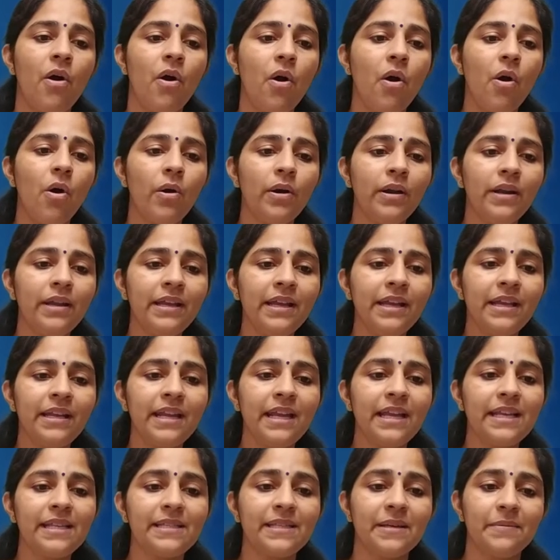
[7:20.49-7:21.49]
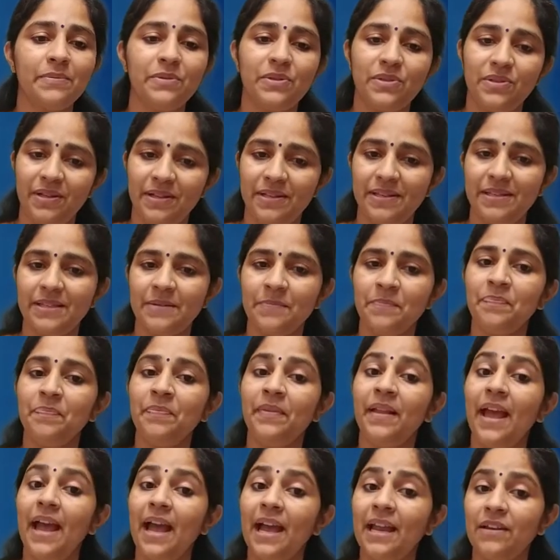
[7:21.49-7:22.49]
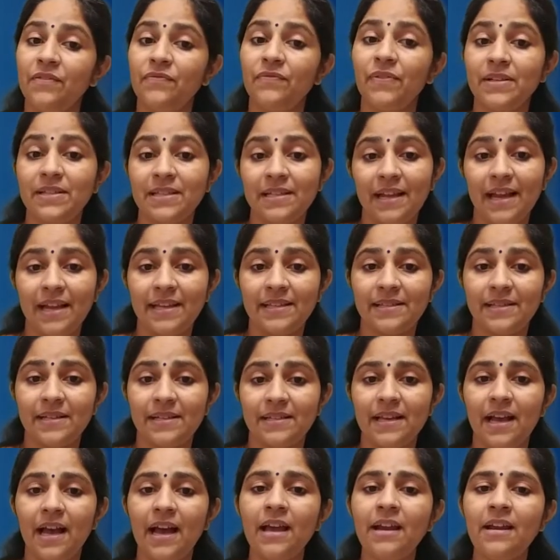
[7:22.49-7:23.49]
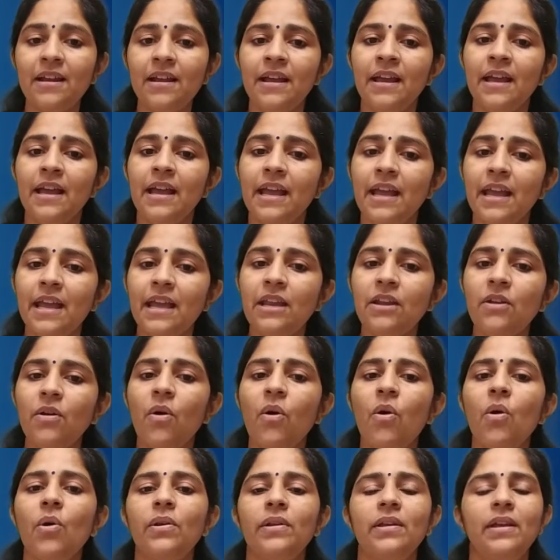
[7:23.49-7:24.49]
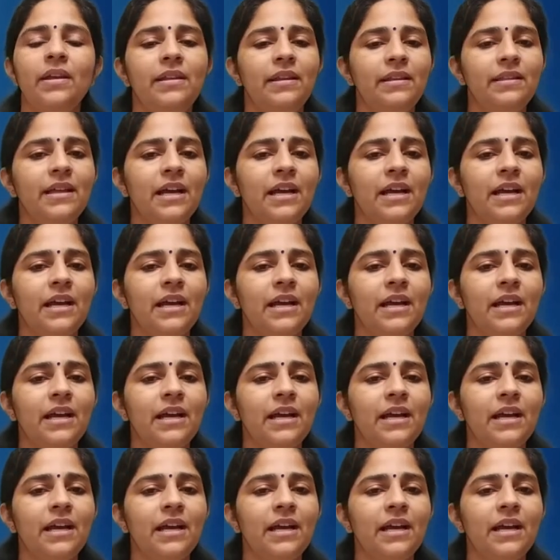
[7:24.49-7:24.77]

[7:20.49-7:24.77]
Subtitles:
organic substance and fertilizers are inorganic.